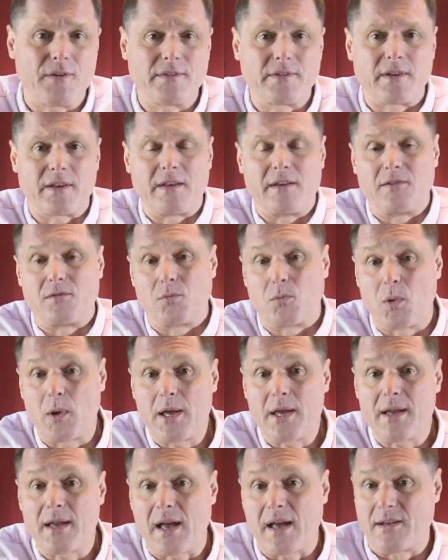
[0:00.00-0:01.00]
under his
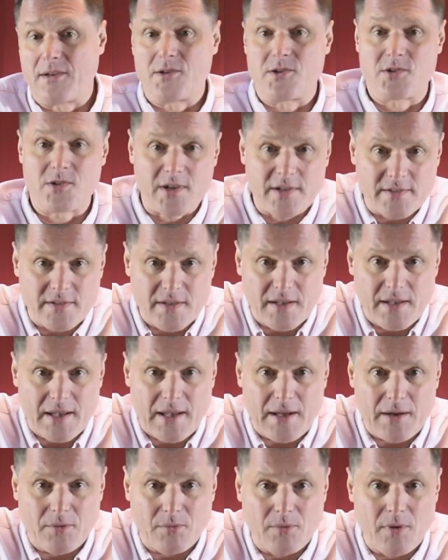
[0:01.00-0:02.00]
wig and dressing
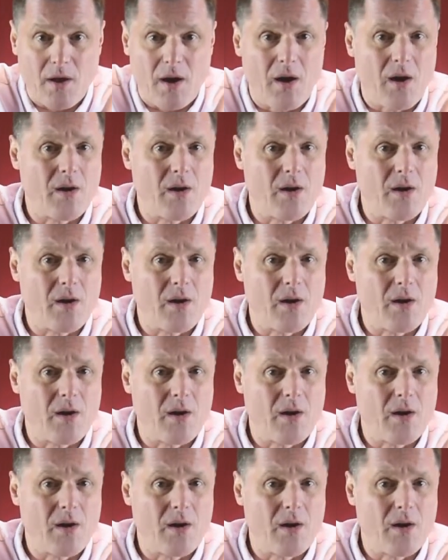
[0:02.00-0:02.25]
gown,